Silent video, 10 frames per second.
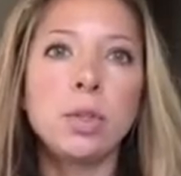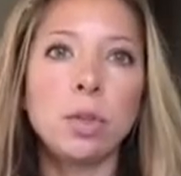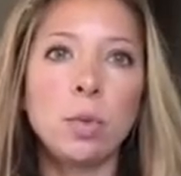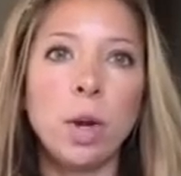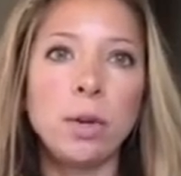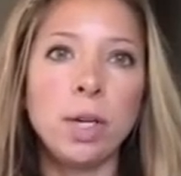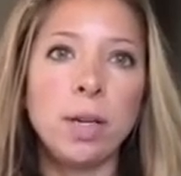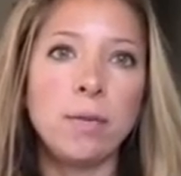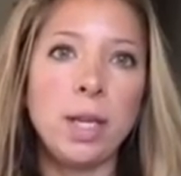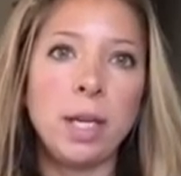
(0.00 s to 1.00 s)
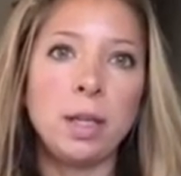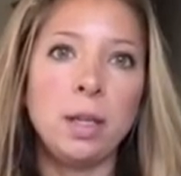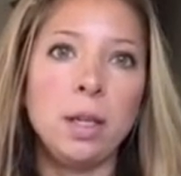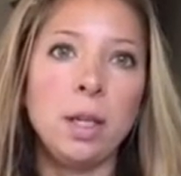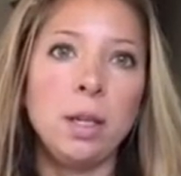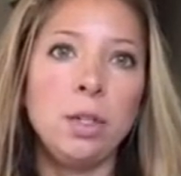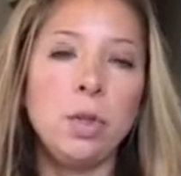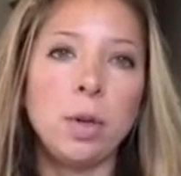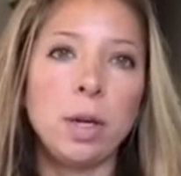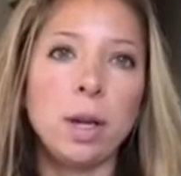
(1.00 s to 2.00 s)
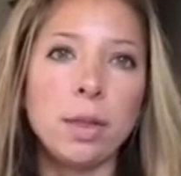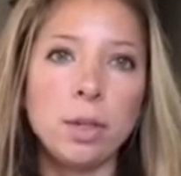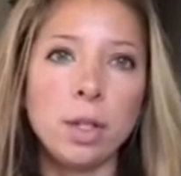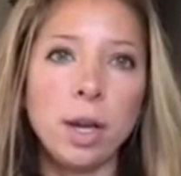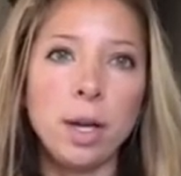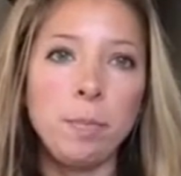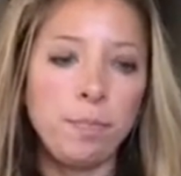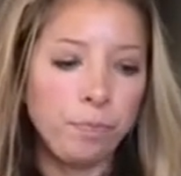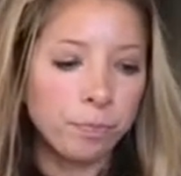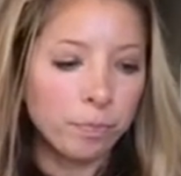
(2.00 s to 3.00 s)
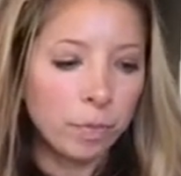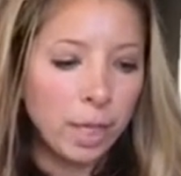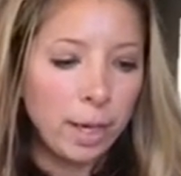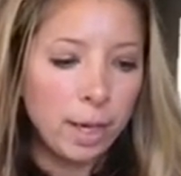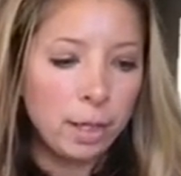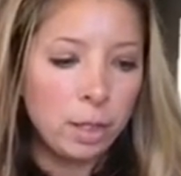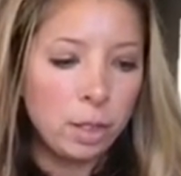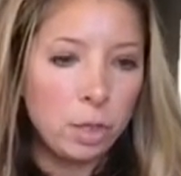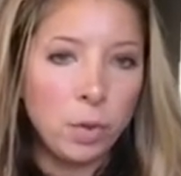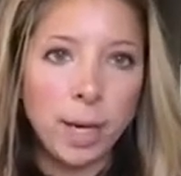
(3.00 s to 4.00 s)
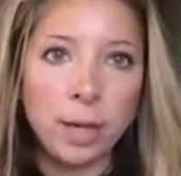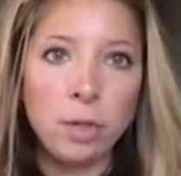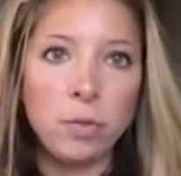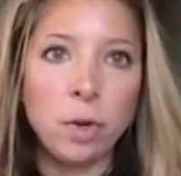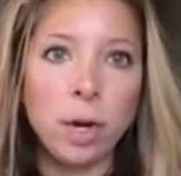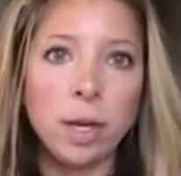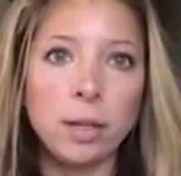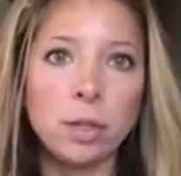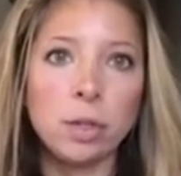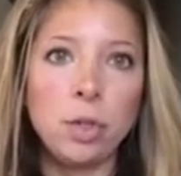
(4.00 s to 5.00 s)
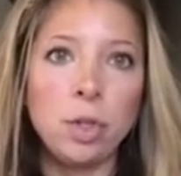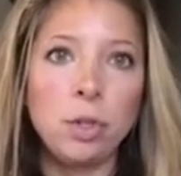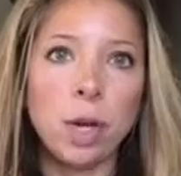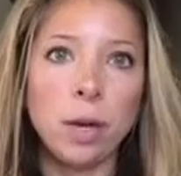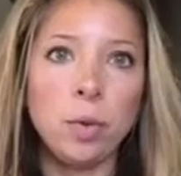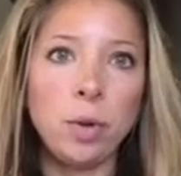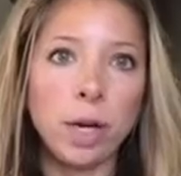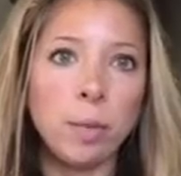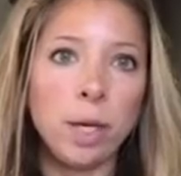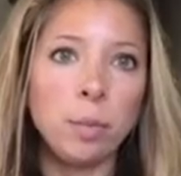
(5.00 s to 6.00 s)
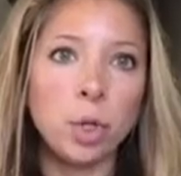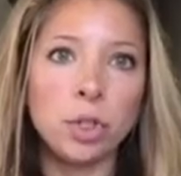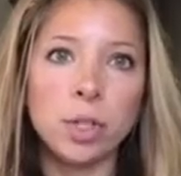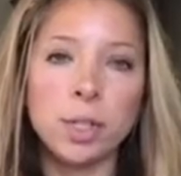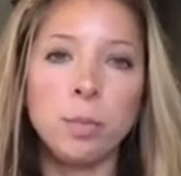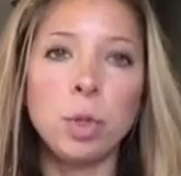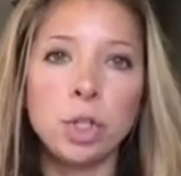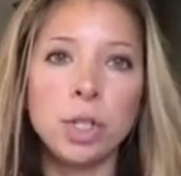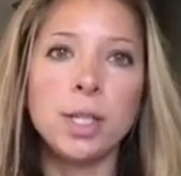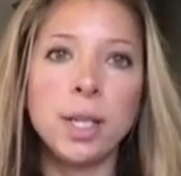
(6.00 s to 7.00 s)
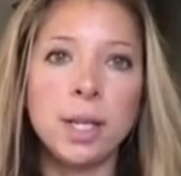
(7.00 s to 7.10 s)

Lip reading: they're wondering if they can do it another time. And you can, I would recommend purchasing it